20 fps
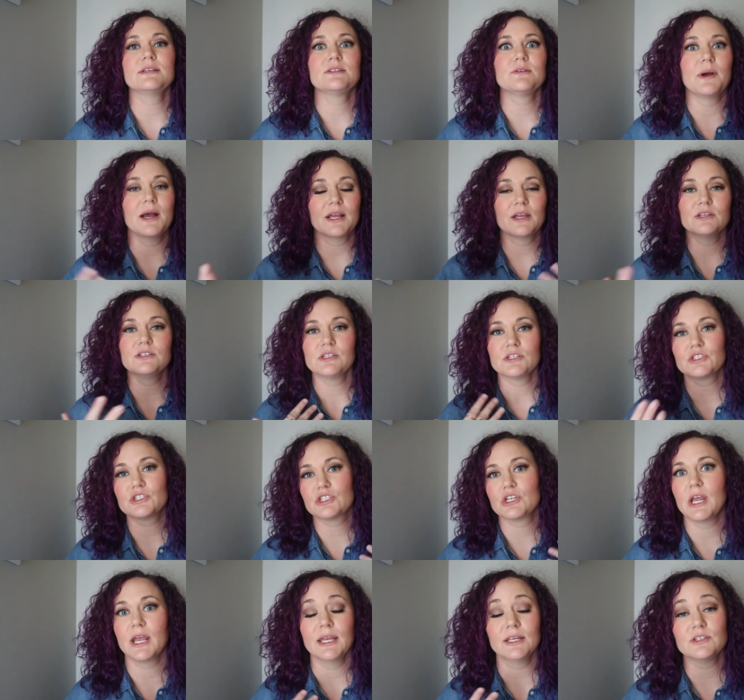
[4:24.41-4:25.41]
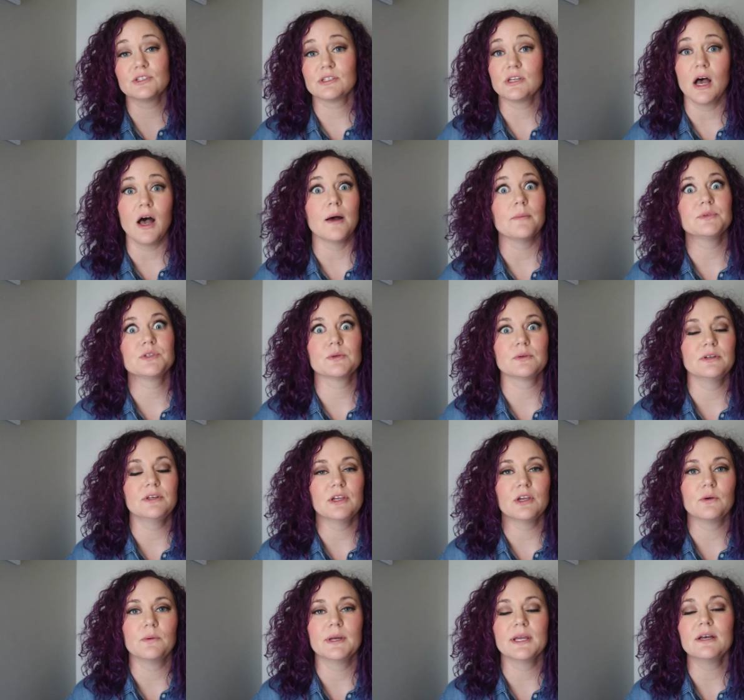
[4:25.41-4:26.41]
so I could just change tops
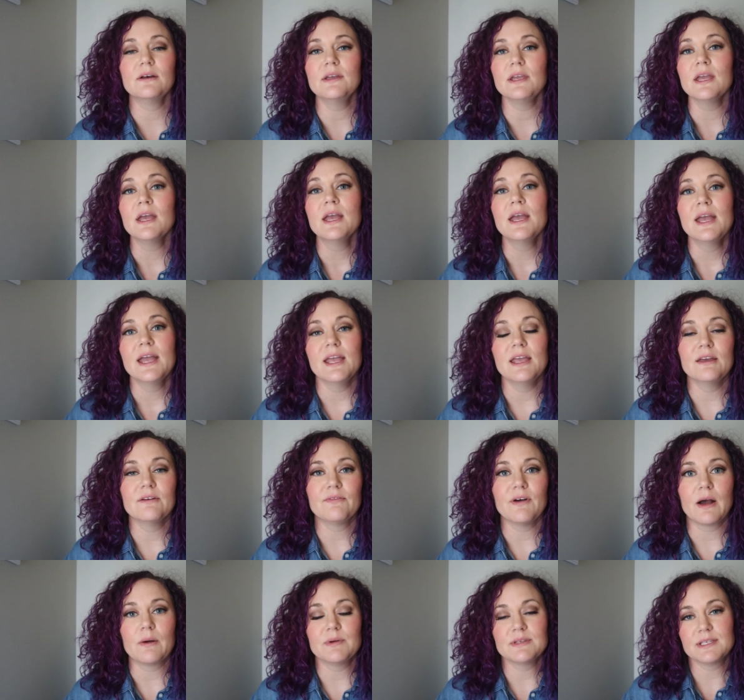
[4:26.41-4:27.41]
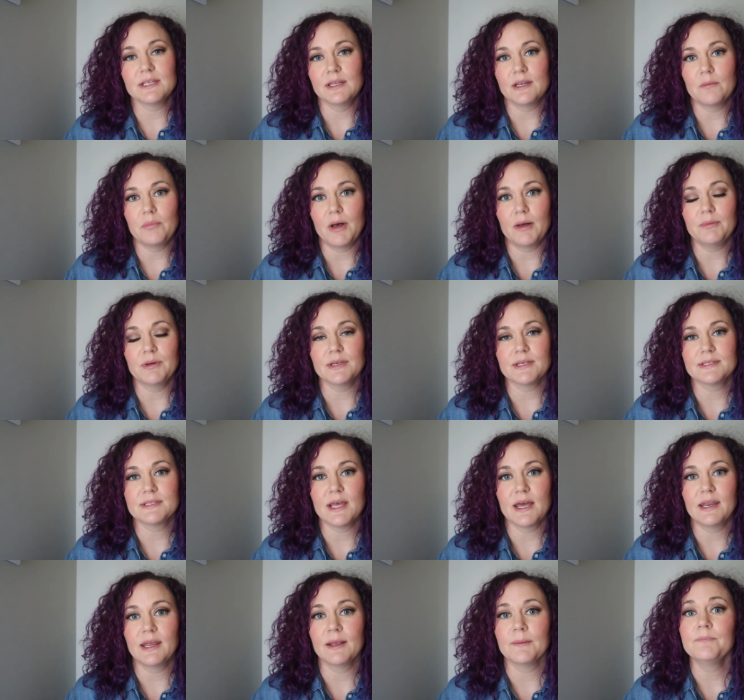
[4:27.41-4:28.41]
really quickly if I was in a public
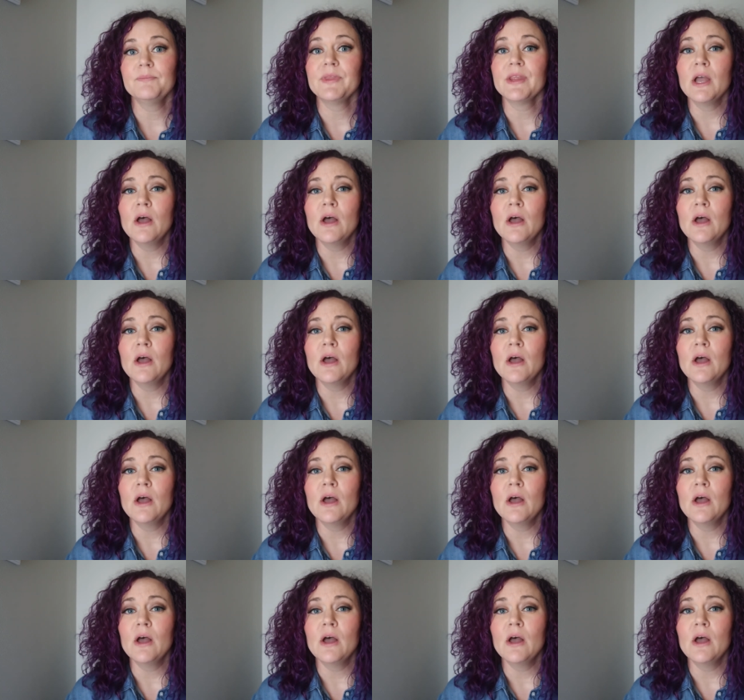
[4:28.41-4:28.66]
setting.